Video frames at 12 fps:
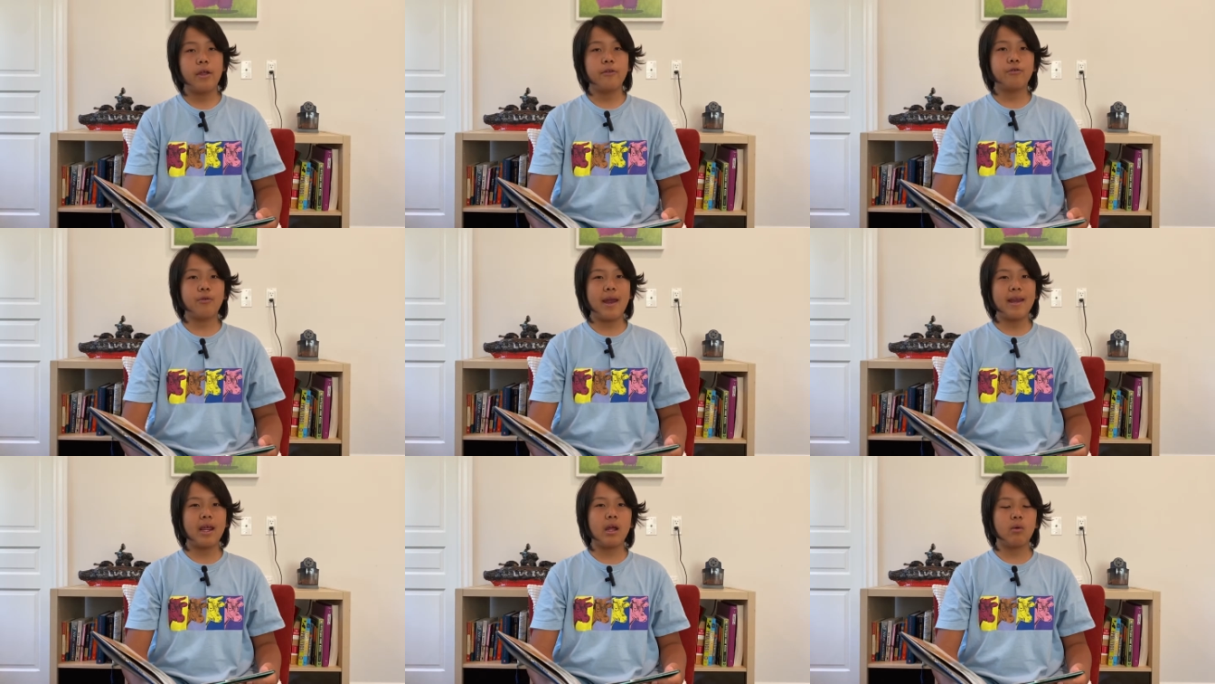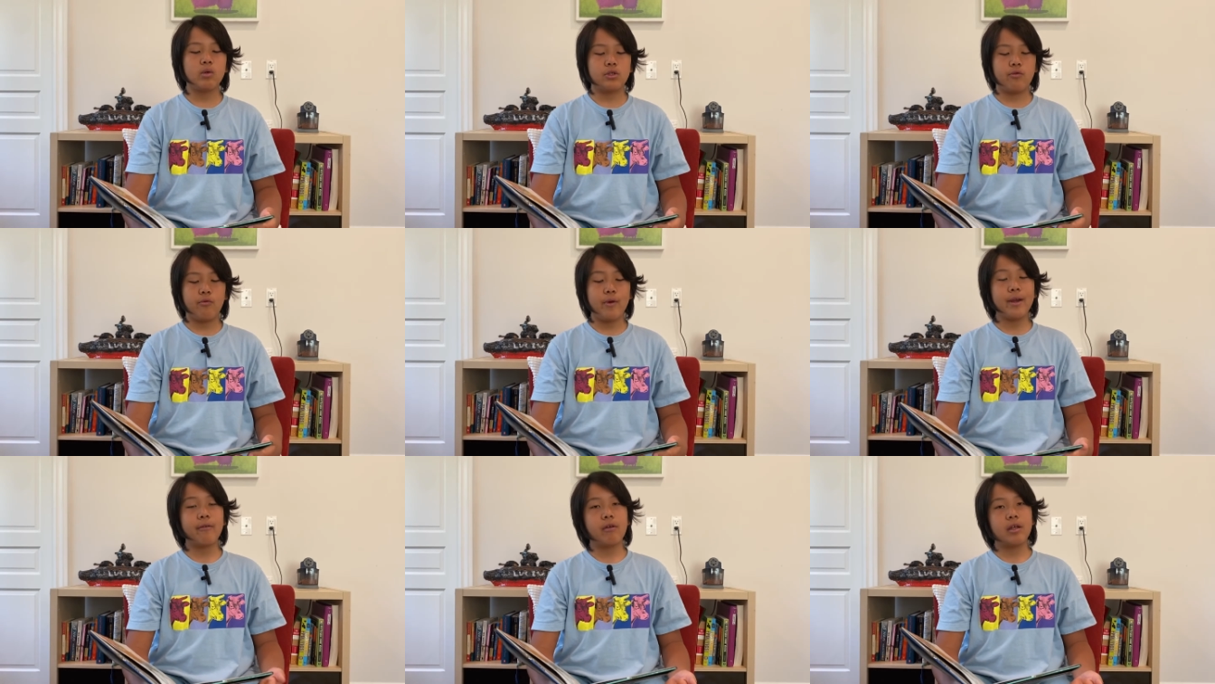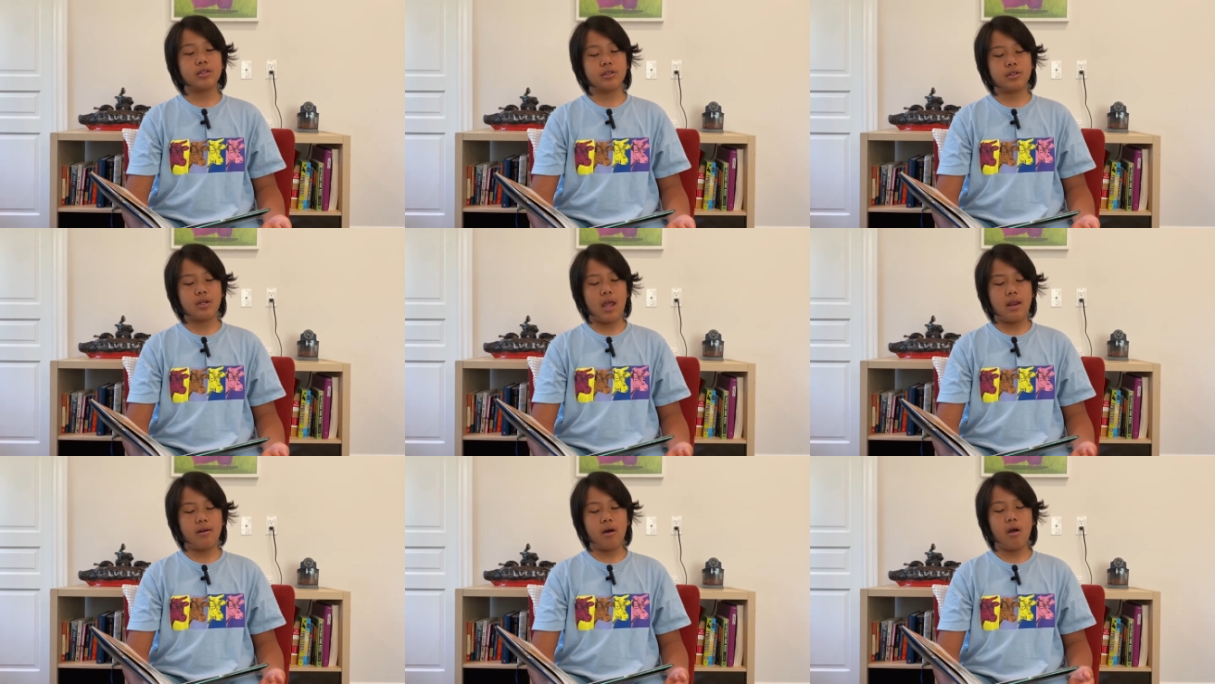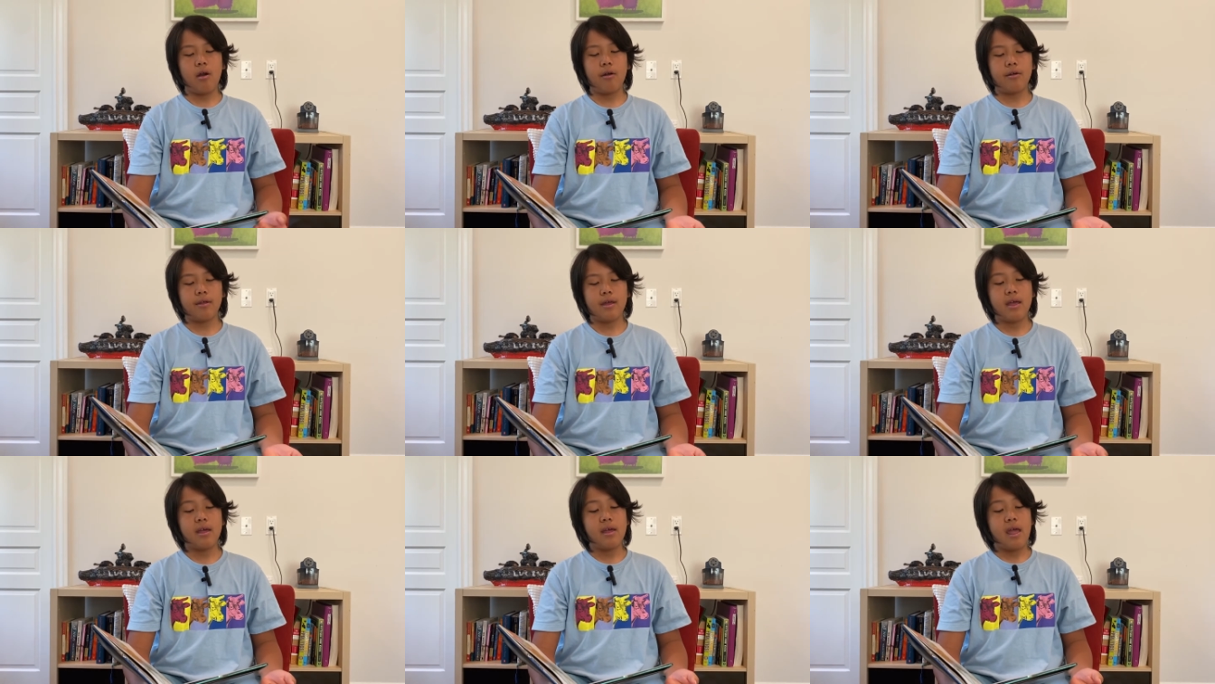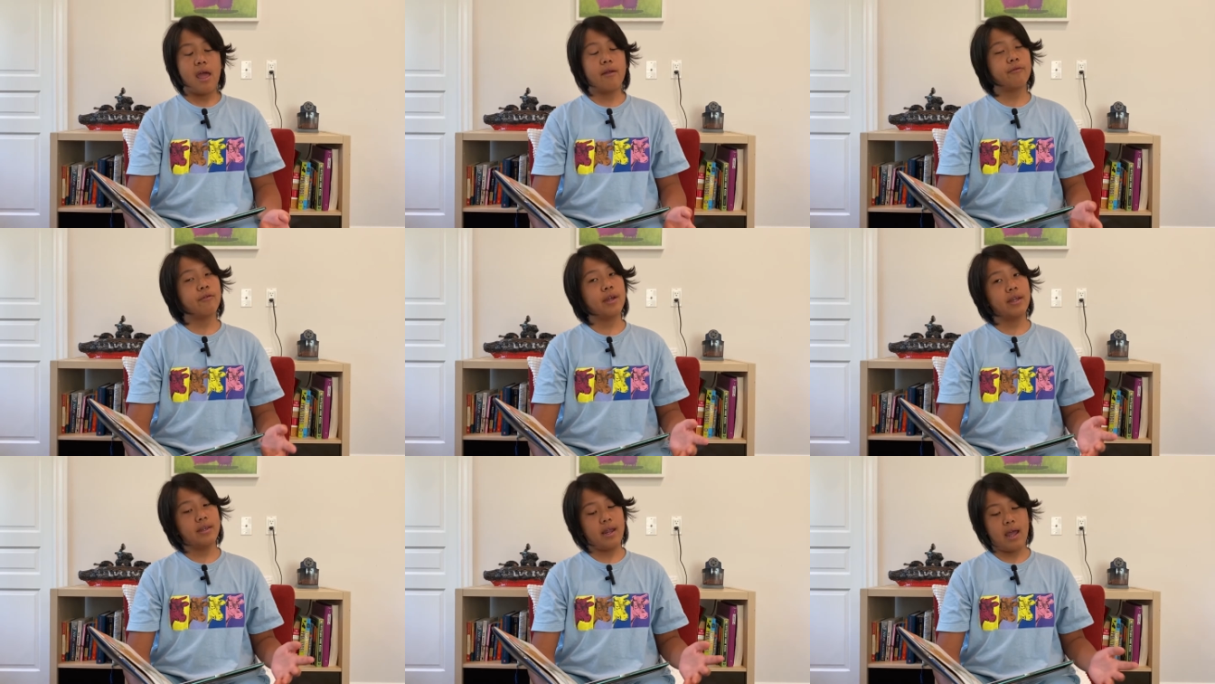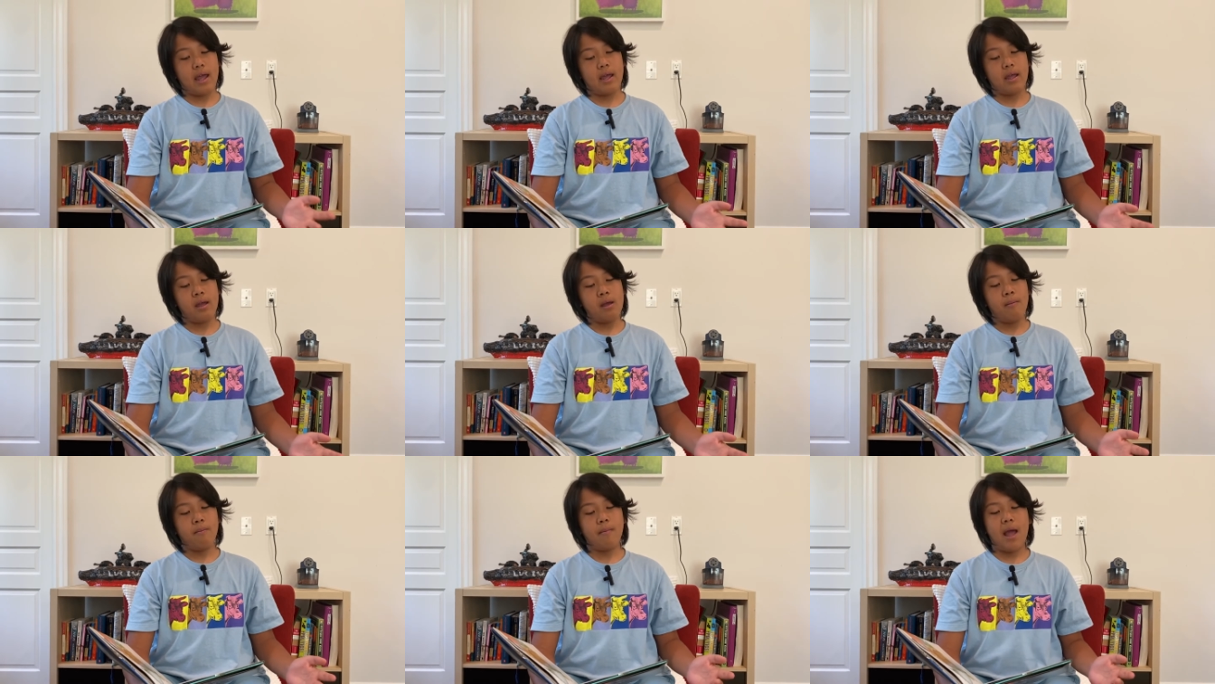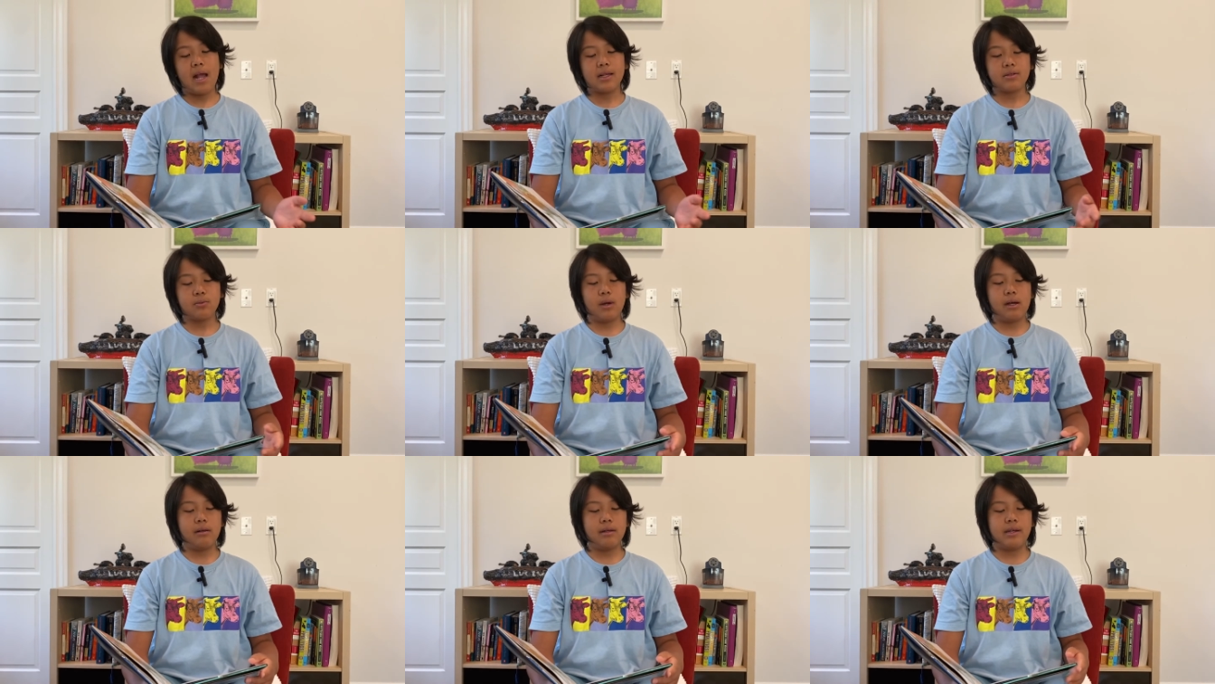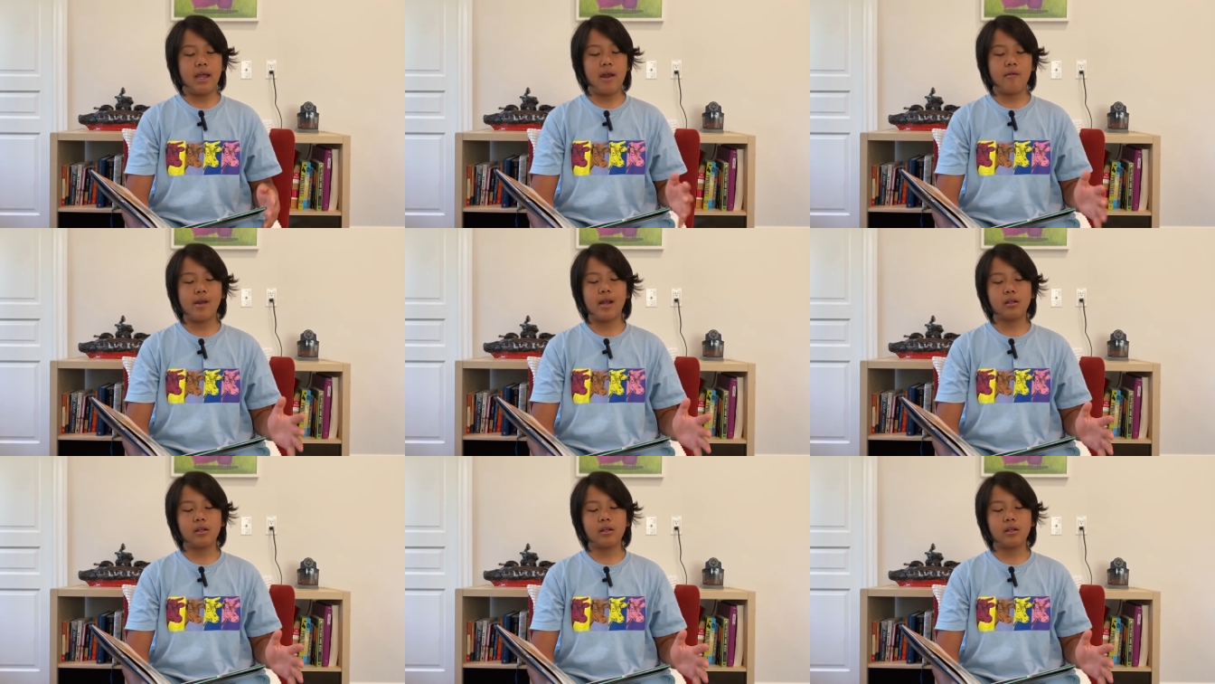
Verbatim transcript: Training was rigorous and hard. Every day, Maxwell and Harry